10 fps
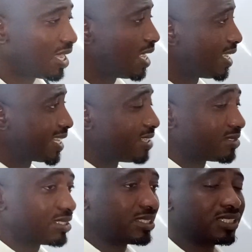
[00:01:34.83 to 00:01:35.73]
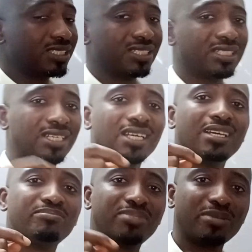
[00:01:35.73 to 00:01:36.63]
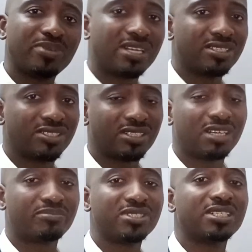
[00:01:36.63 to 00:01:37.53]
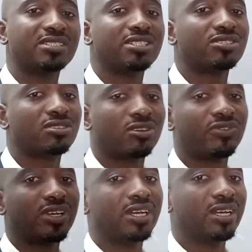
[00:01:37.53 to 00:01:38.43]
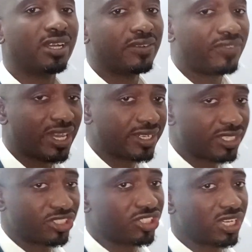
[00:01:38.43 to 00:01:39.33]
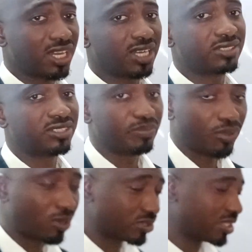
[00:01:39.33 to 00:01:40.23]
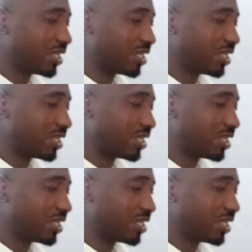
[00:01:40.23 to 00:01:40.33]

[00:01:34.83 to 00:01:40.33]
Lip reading: accountant in the preparation and presentation of a financial report.